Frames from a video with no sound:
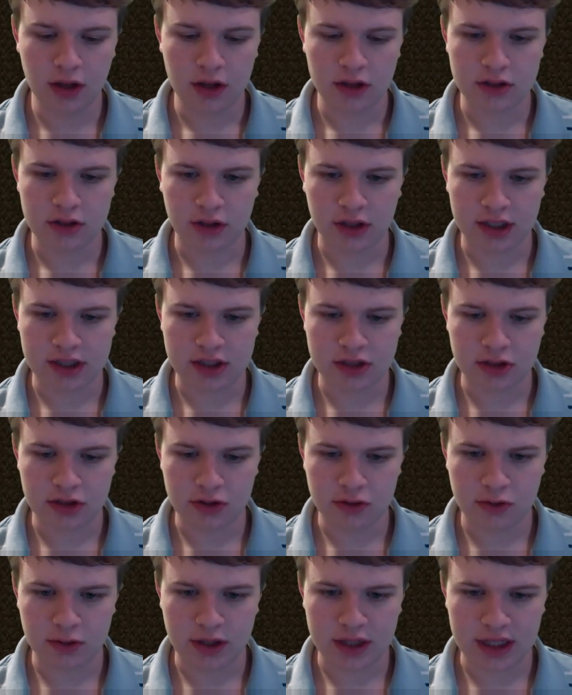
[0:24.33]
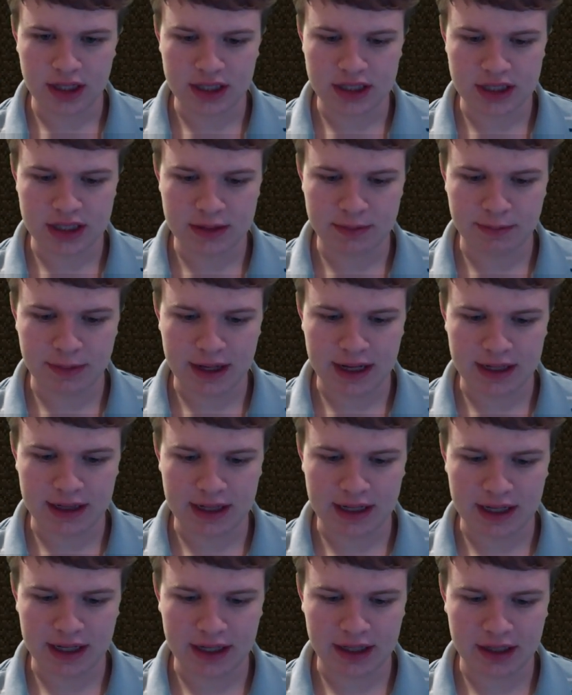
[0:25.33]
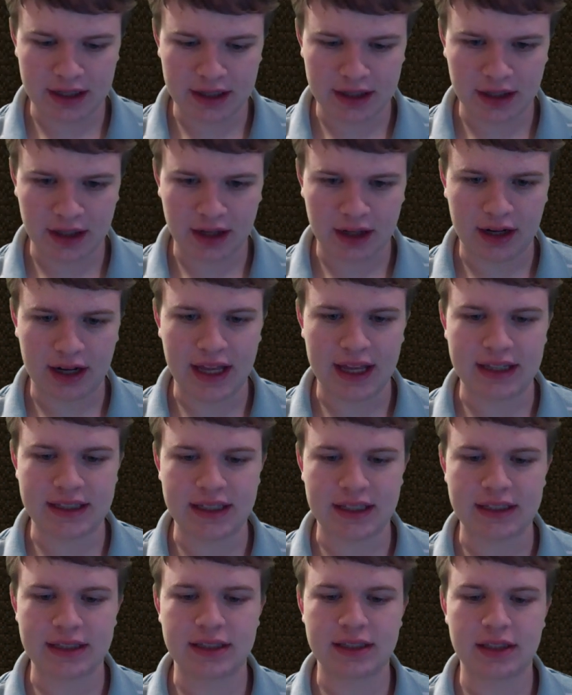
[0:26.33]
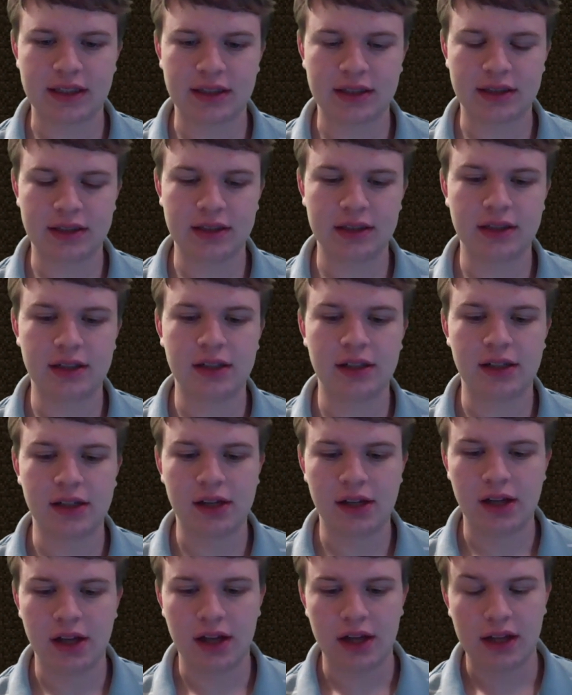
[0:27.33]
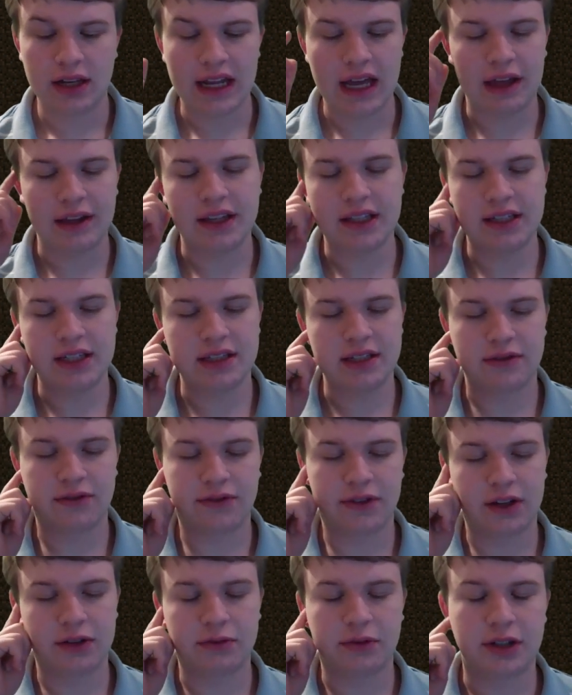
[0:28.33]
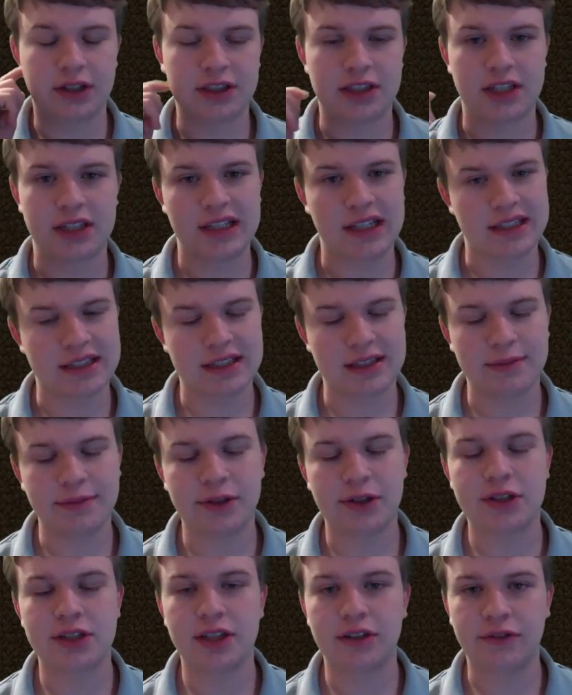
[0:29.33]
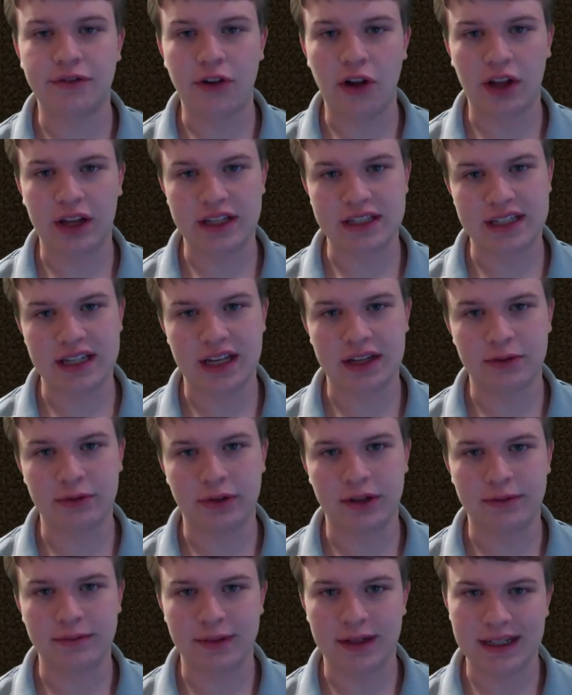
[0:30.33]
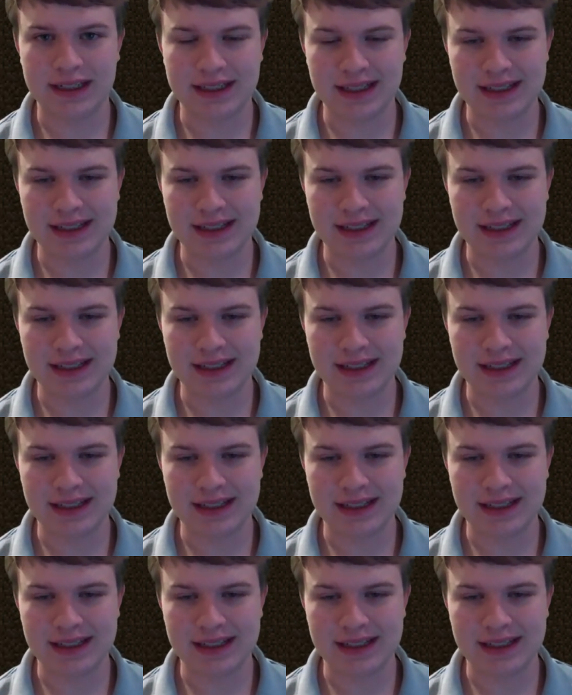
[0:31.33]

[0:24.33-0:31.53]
So let's do this spotlight and create it. Now this is a fun one, it's similar to the falling sand one, but it